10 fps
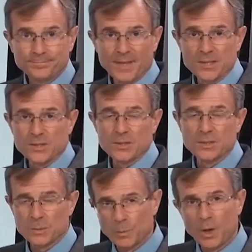has a
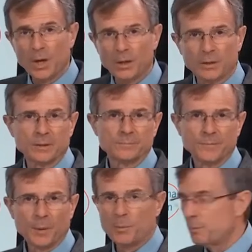smaller
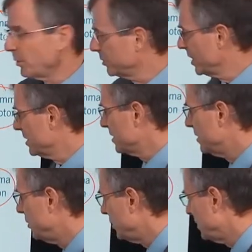number of protons in
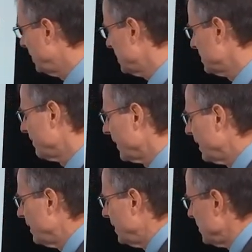the nucleus.
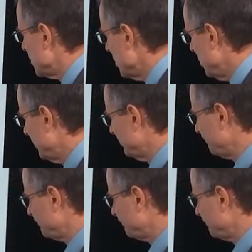So